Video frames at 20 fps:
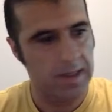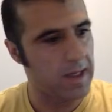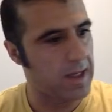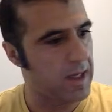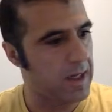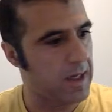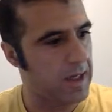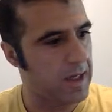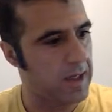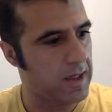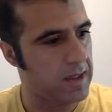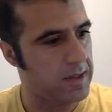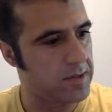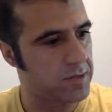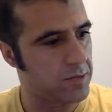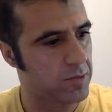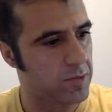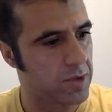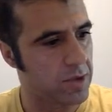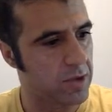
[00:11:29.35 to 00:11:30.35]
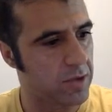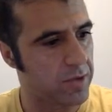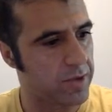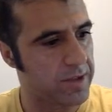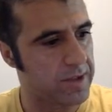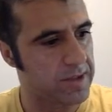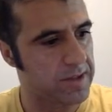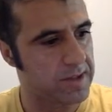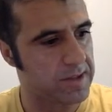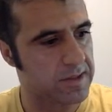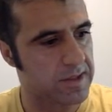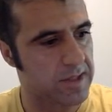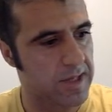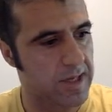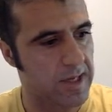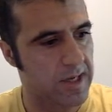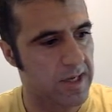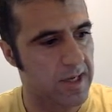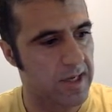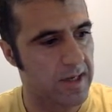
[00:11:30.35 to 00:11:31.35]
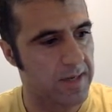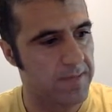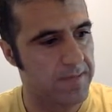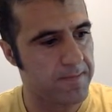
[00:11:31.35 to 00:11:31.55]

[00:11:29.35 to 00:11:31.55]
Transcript: And we're going to say,